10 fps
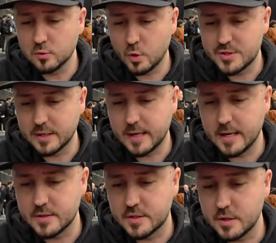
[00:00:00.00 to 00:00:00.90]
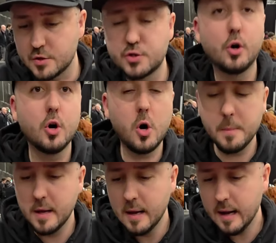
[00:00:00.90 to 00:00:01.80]
was against Zoro.
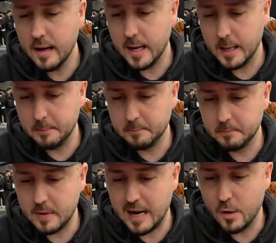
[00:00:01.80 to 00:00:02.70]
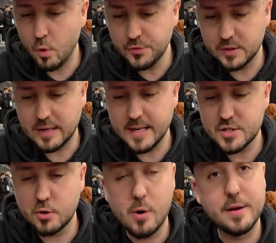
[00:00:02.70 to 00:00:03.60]
I won the
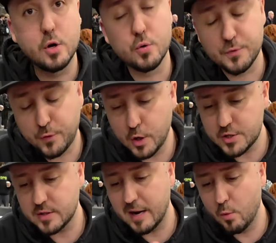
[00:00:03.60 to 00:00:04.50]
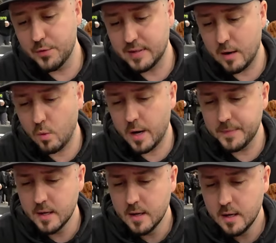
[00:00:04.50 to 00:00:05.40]
dice roll and go first. I won that one.
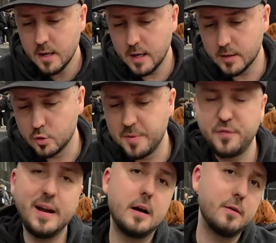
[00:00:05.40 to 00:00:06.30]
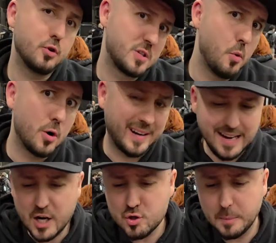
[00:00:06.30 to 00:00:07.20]
To be fair, he was more a
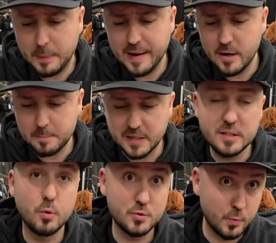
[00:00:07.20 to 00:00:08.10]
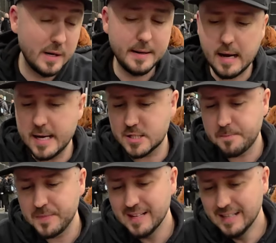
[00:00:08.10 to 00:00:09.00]
casual player, but it was really nice.
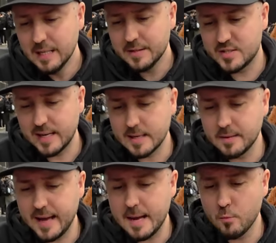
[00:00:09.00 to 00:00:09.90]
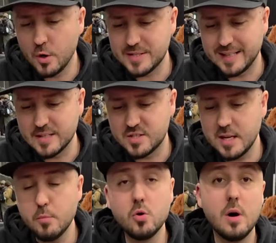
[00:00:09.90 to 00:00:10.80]
The second game was against
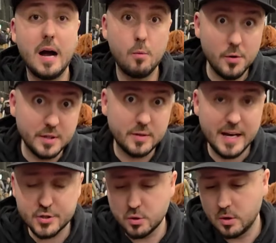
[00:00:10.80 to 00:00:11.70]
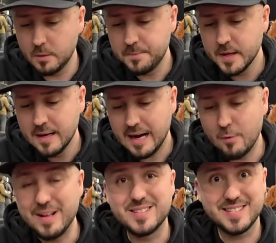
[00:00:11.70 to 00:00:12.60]
Emu. I won the dice roll. I
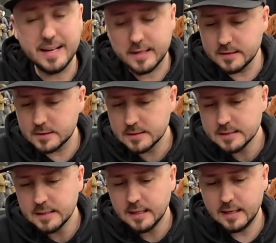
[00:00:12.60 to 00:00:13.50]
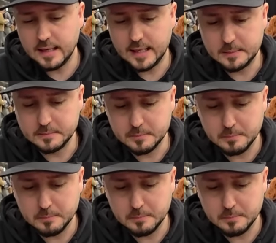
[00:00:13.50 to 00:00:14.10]
went second. The